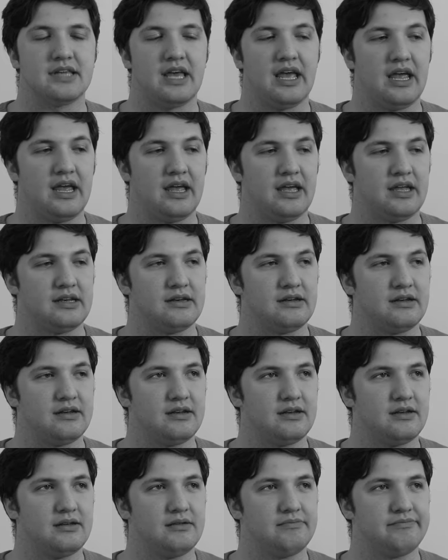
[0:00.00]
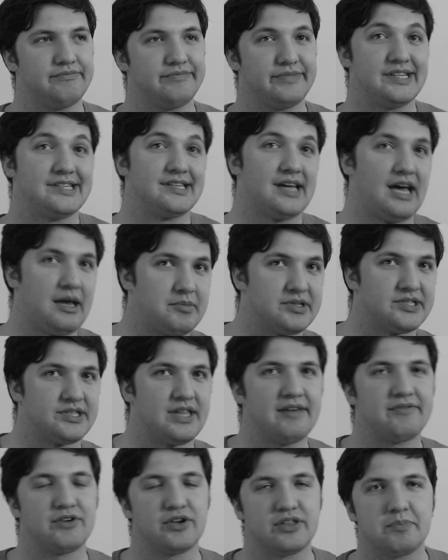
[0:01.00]
and the time is
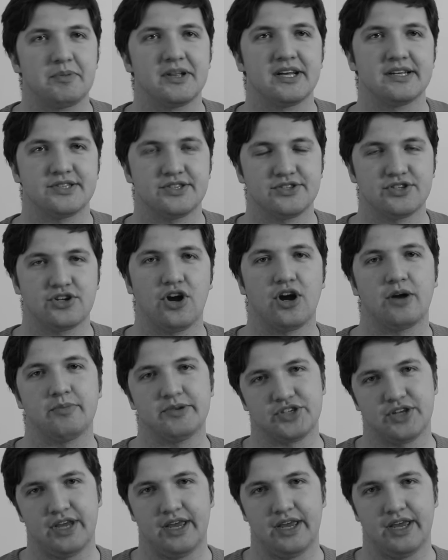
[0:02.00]
never, and the place is garbage